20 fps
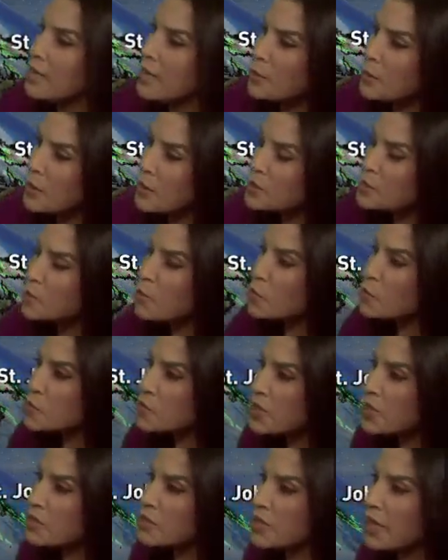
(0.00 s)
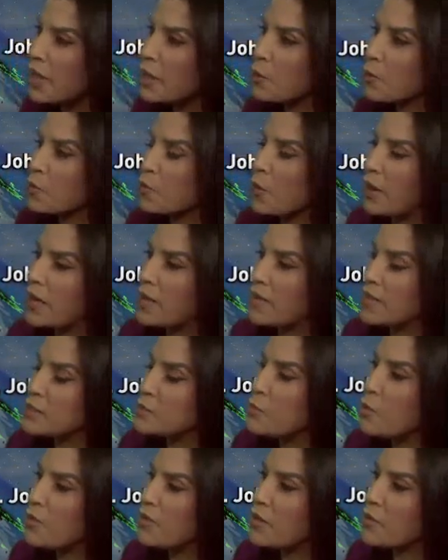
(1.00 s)
but it's mostly lighter rain
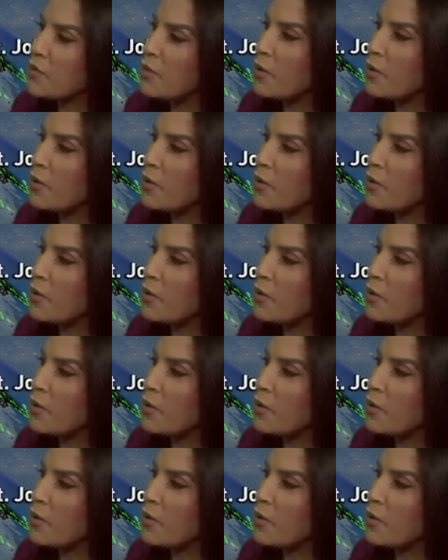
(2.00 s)
that's moving moving